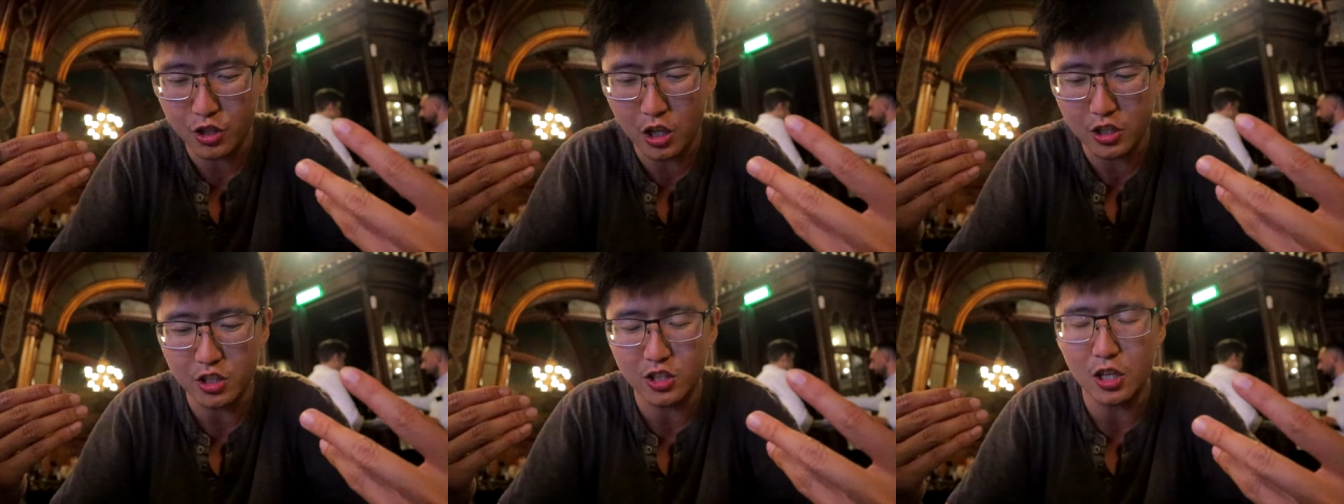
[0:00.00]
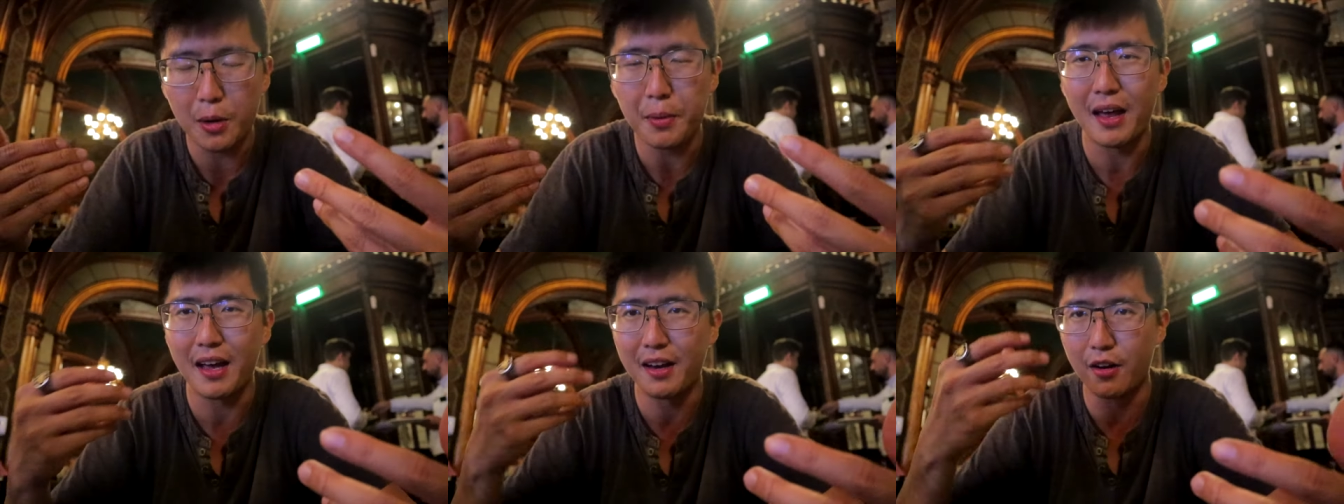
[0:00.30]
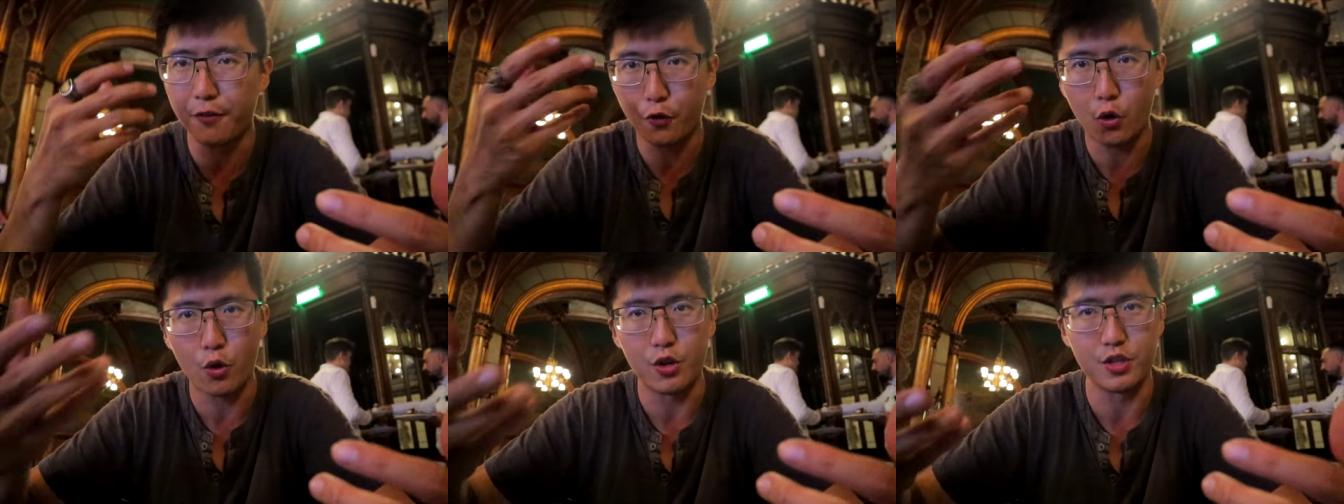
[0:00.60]
sauce on top of that.
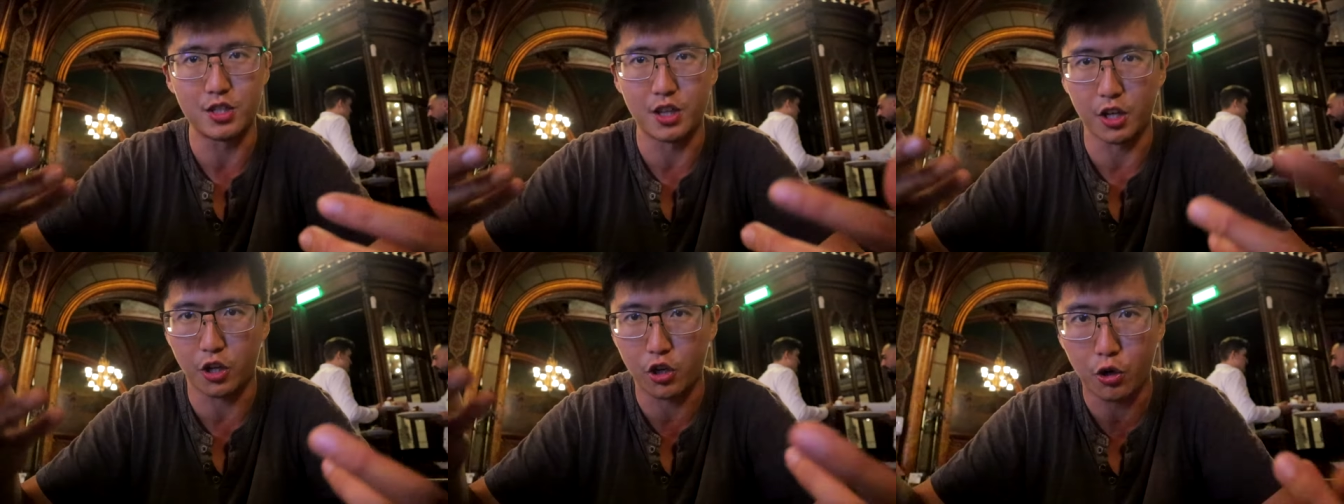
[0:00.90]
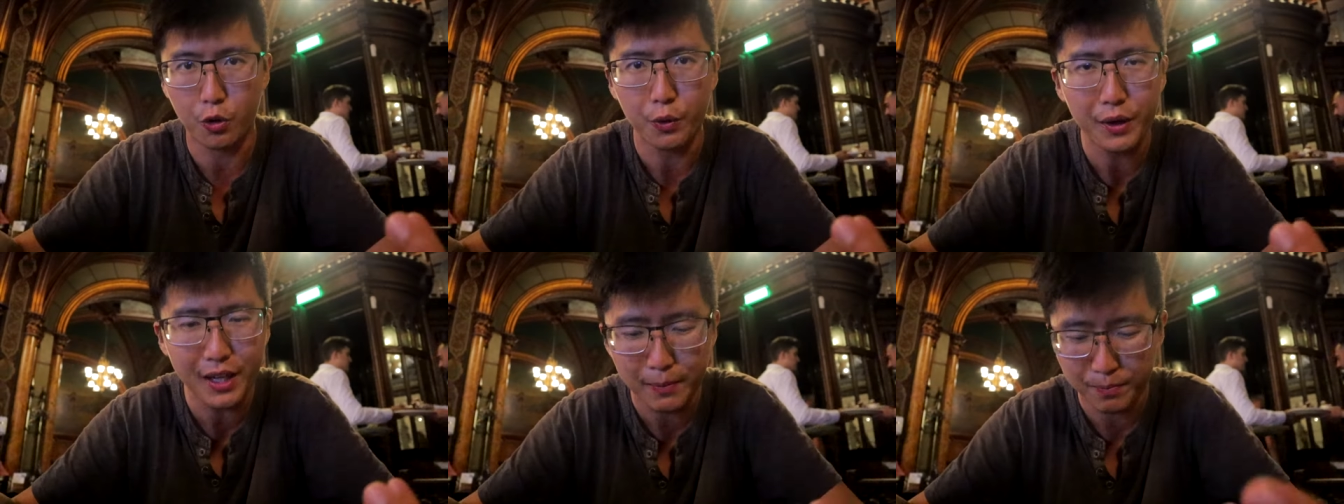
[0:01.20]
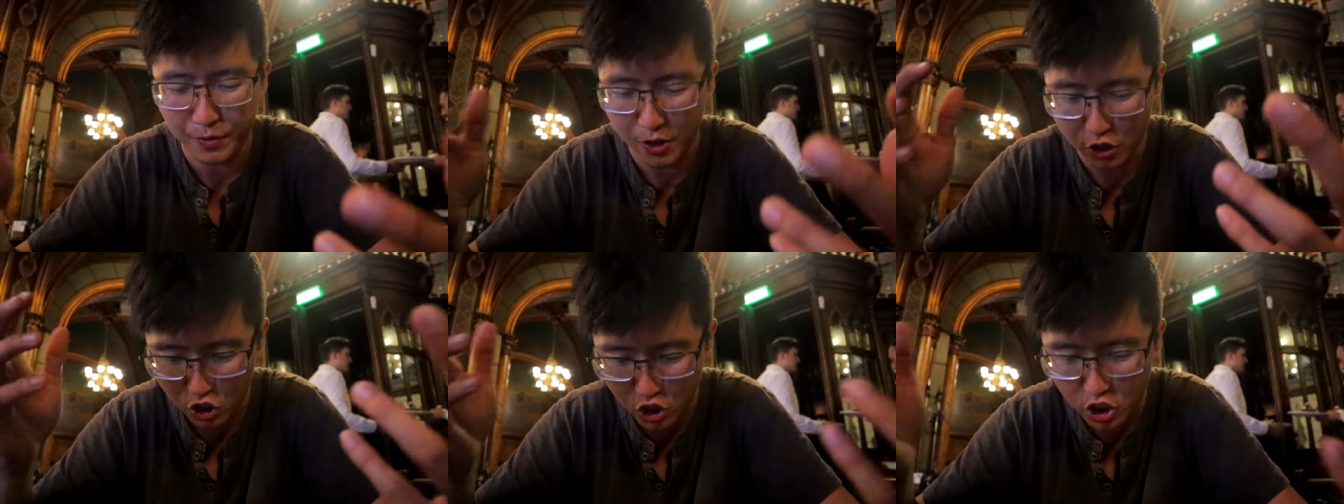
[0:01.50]
And of course, the cream,
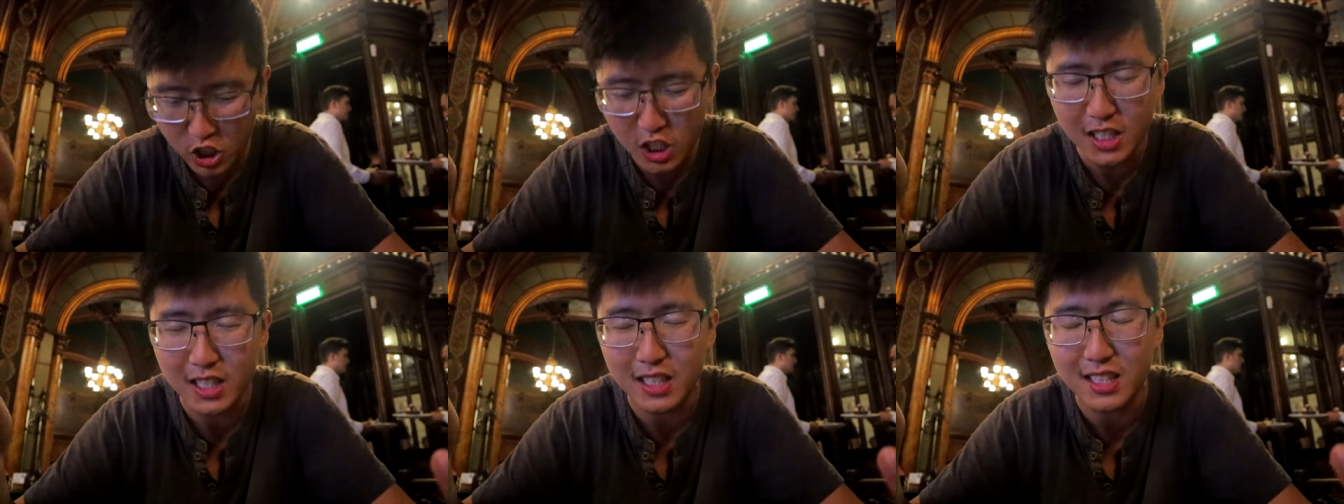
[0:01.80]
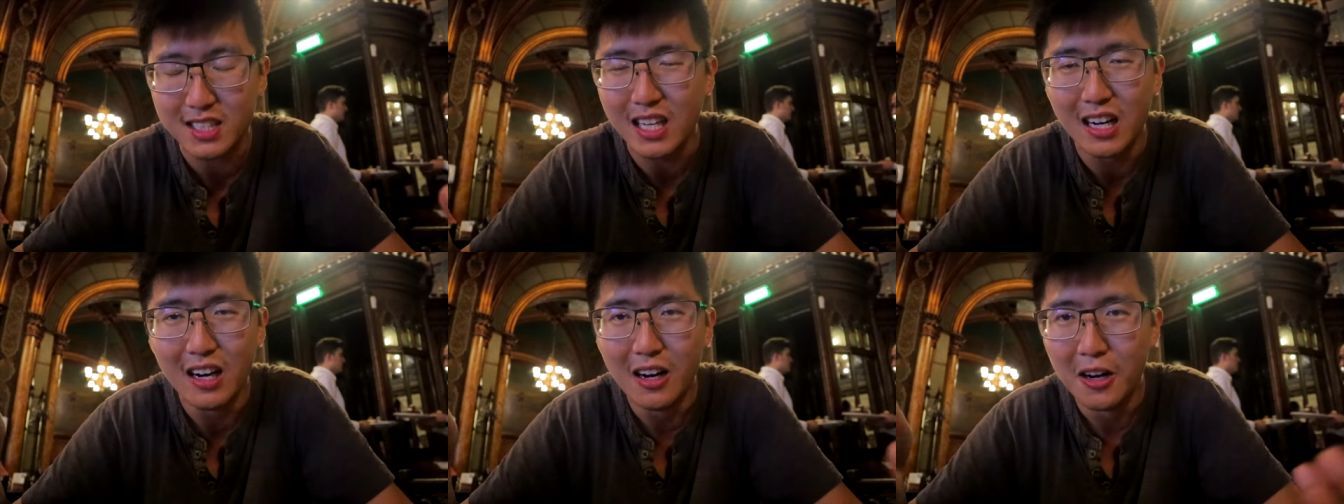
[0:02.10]
the cheese,